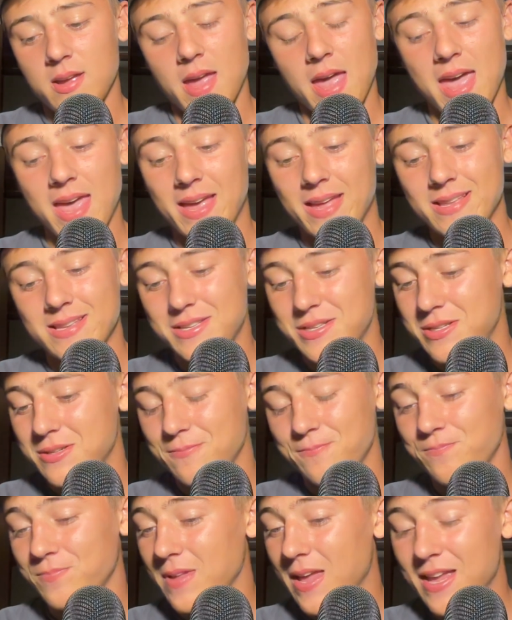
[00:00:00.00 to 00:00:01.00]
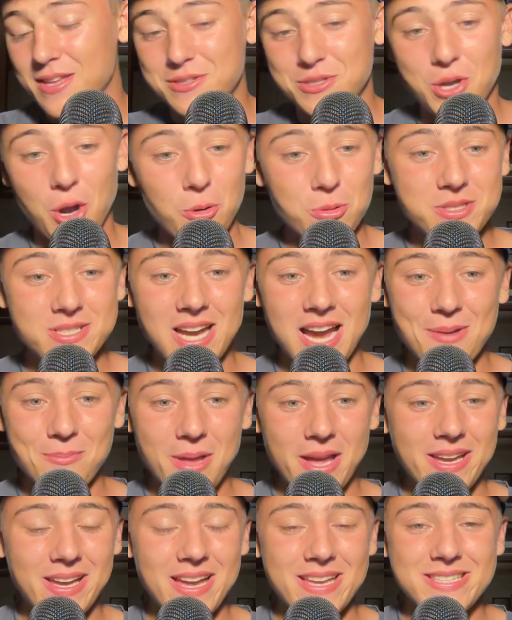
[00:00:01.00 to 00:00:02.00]
And it's go time,
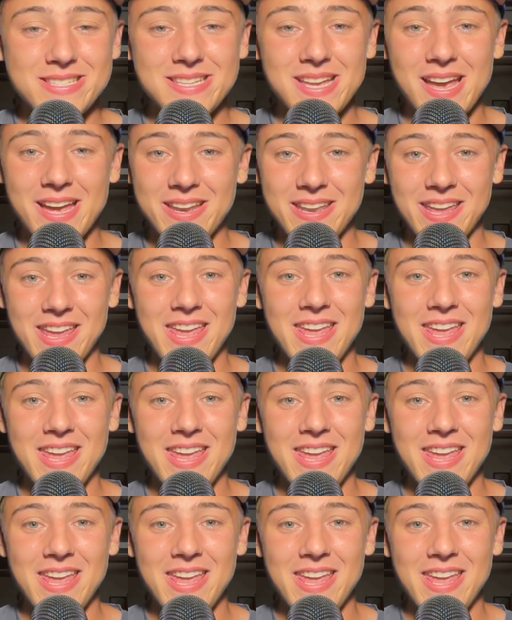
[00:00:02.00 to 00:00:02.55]
like I said.